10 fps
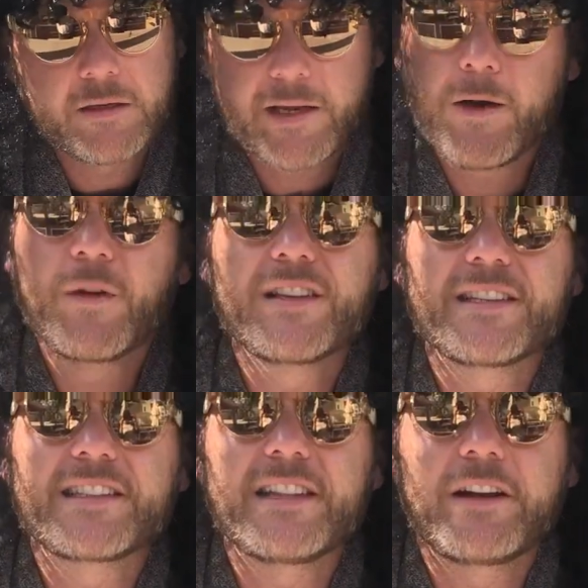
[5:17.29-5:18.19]
Now, what is
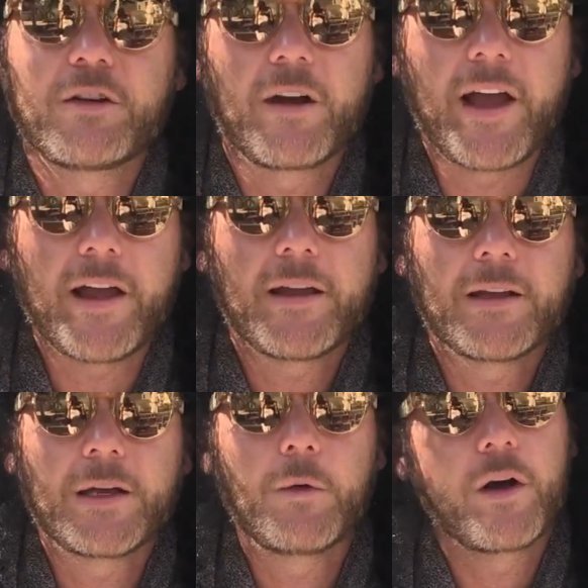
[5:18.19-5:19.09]
this letter A?
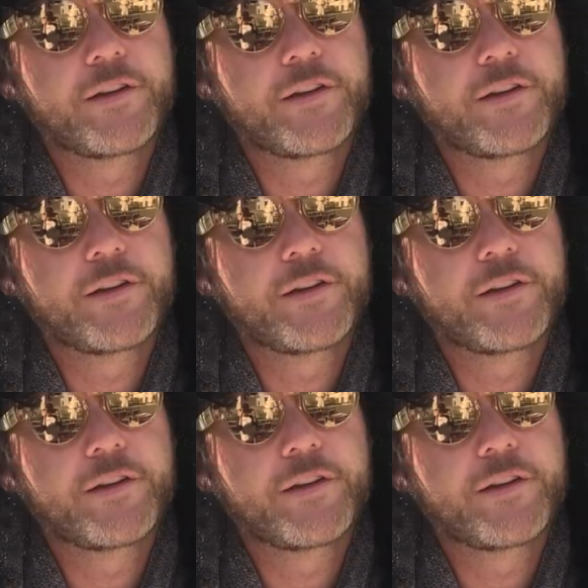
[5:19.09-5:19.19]
Well,